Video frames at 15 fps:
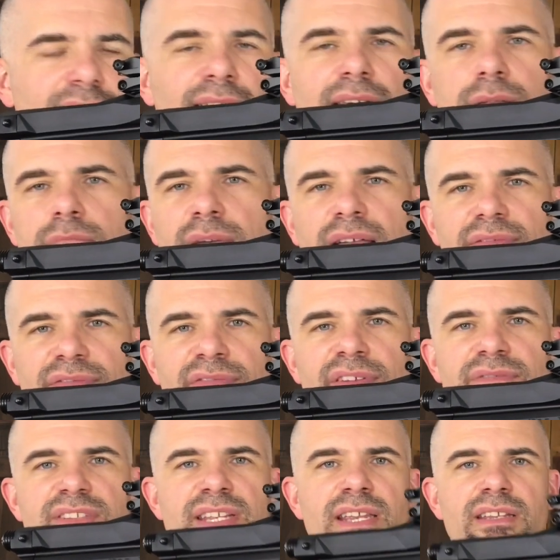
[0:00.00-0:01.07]
at about
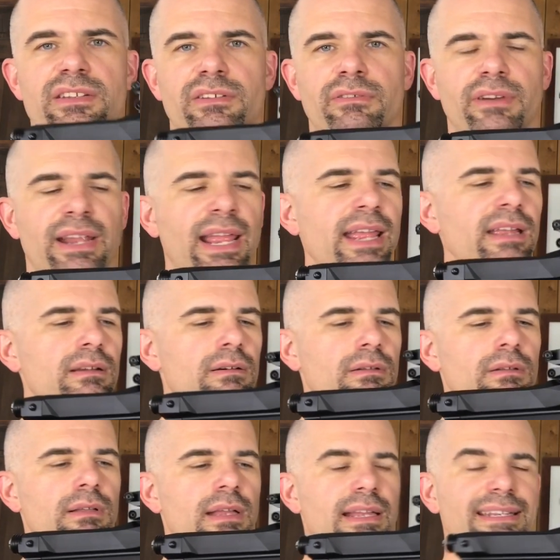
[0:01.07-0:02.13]
15-degree angle.